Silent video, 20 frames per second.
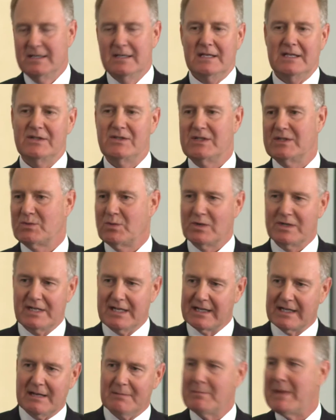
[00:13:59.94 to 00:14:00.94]
It's just we're
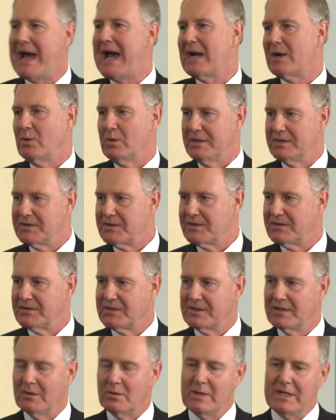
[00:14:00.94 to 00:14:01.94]
digging backwards.
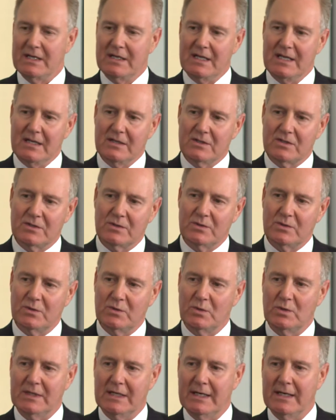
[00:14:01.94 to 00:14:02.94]
So we need
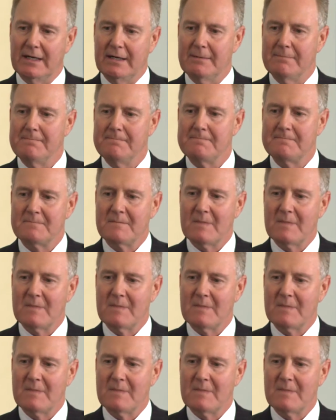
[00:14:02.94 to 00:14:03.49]
to um,